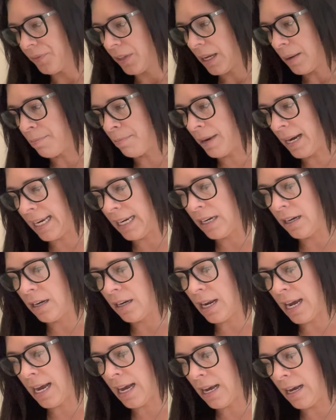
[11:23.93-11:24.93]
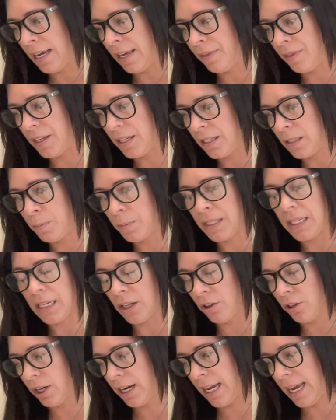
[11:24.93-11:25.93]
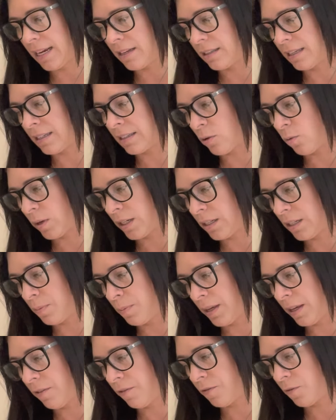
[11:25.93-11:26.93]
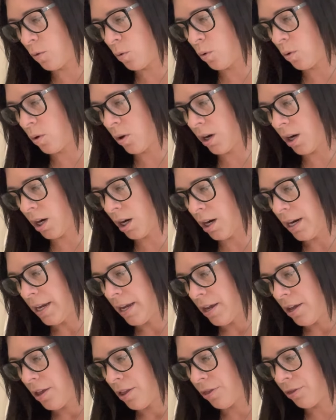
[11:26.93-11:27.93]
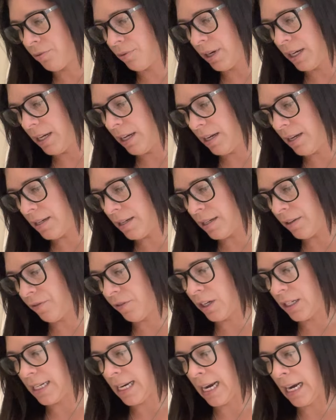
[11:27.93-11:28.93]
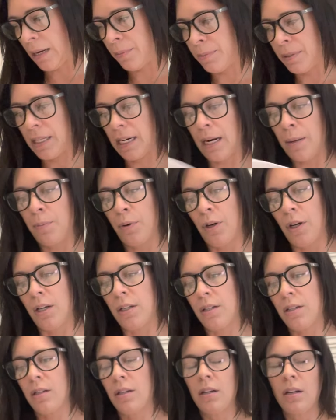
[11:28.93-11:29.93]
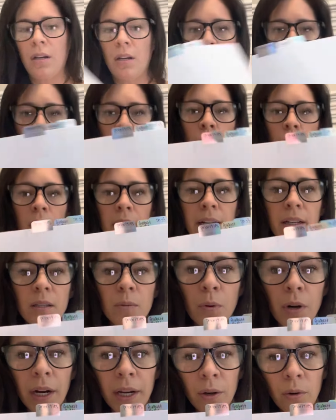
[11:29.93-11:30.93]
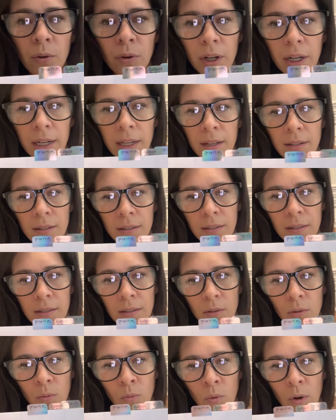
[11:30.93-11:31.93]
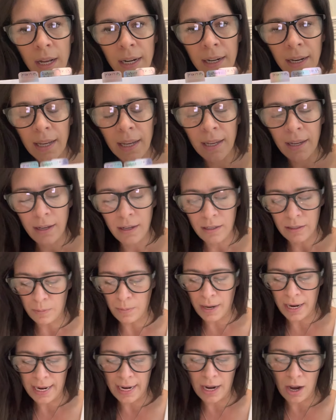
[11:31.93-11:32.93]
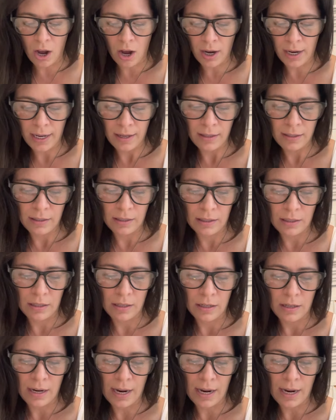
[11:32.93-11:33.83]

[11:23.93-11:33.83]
Mine in this particular case is going to be for 3 different tabs that I put. One is priorities, one is my August,